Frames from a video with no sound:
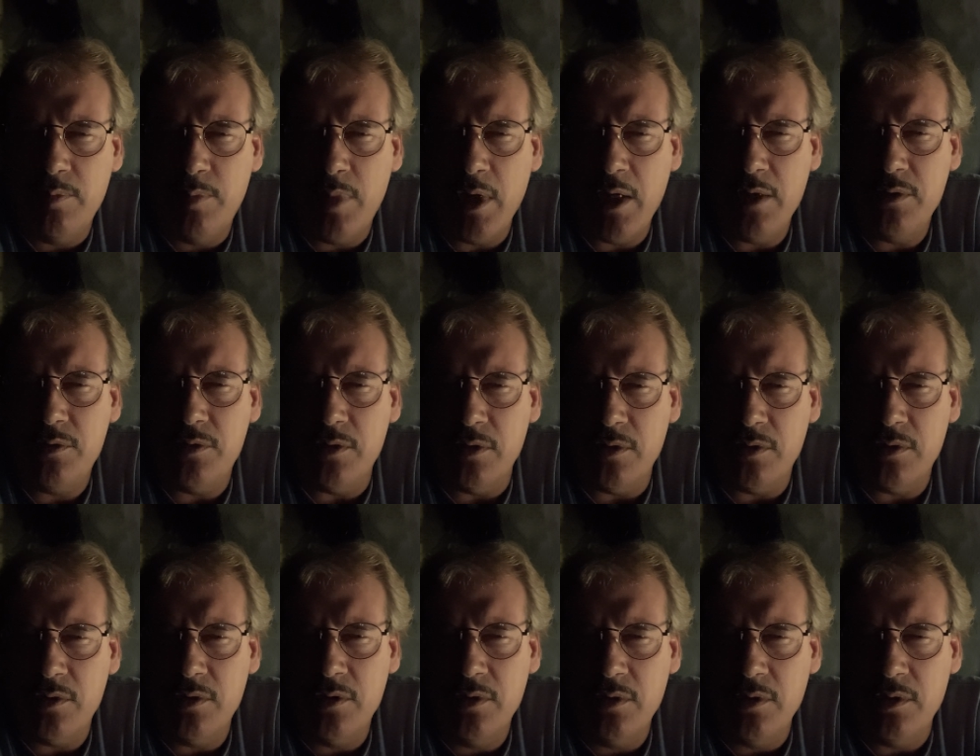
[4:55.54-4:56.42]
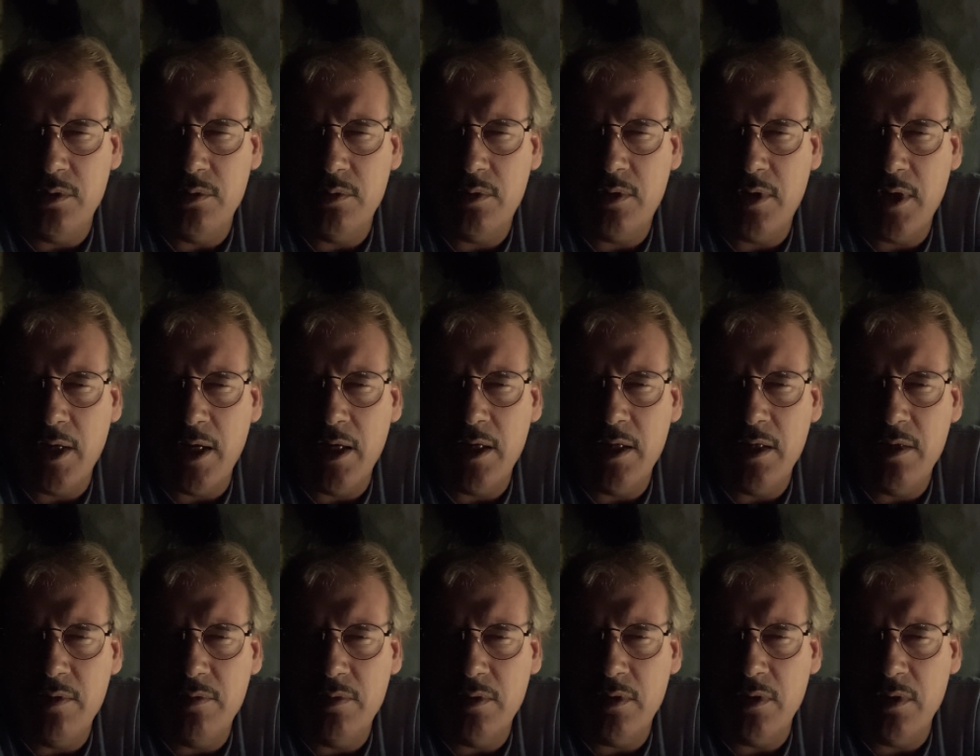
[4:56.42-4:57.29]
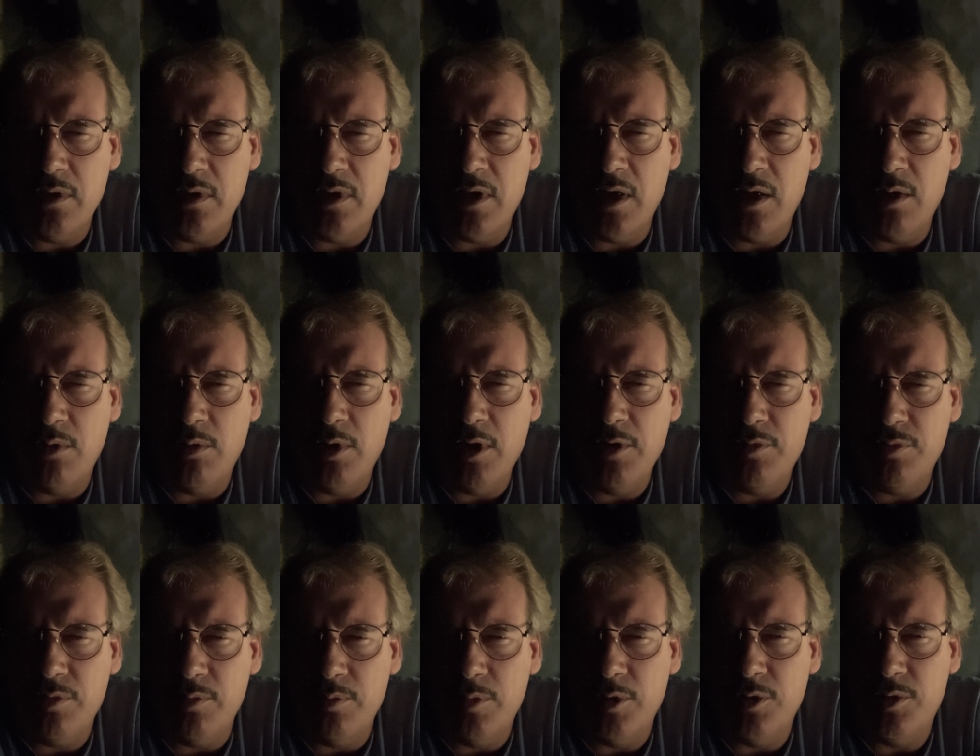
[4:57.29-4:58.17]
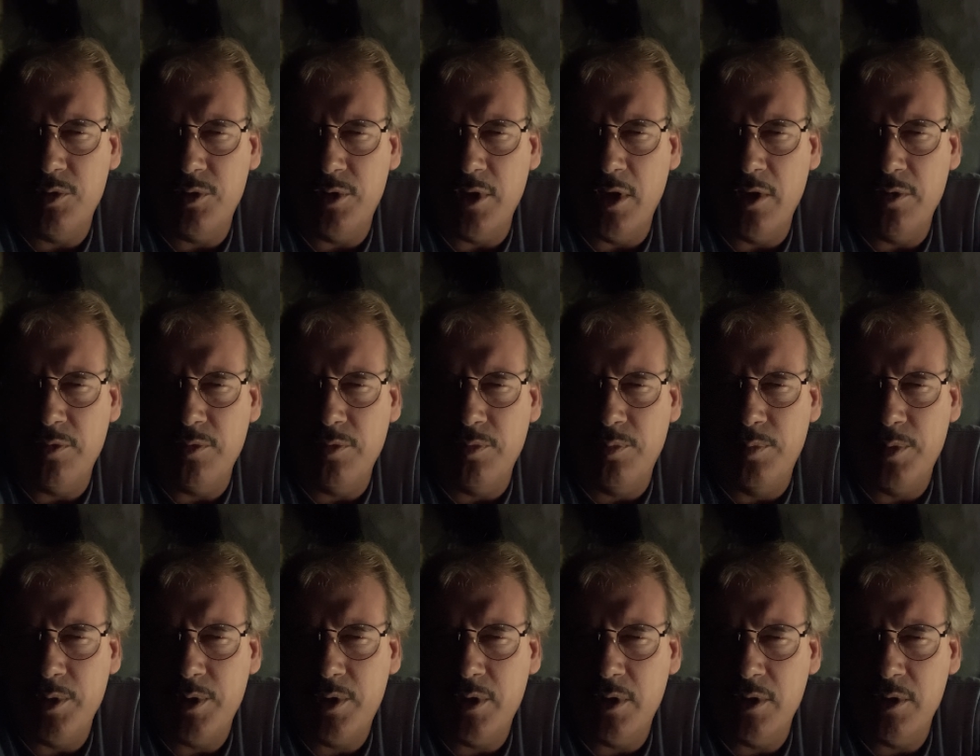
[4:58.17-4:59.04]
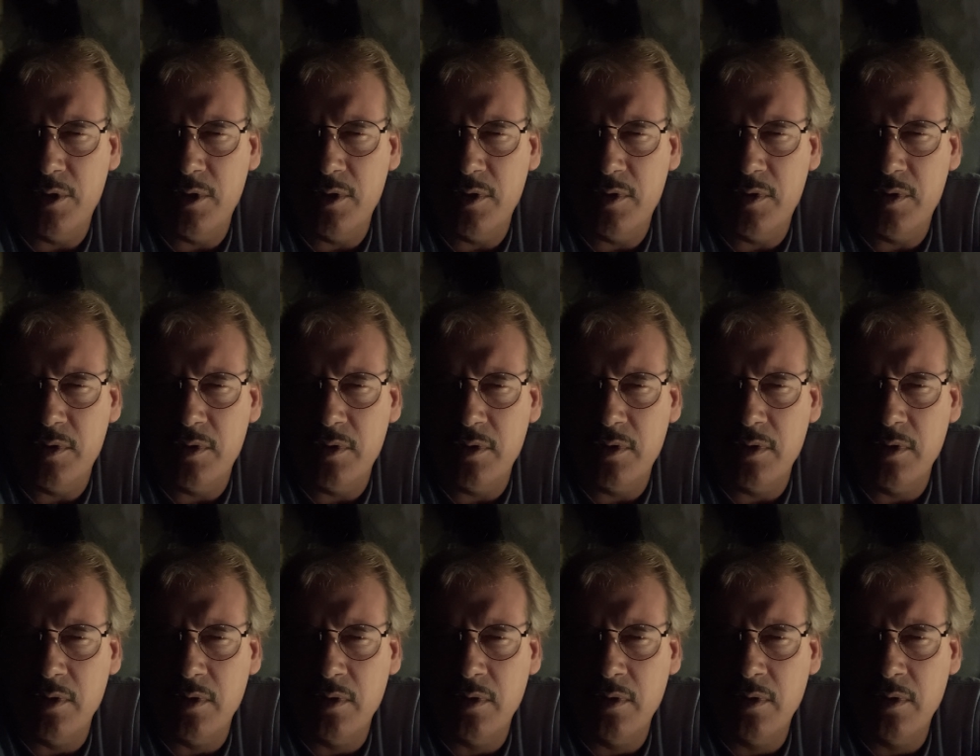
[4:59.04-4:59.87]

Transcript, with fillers: basis. You can't even get away from this stuff because it's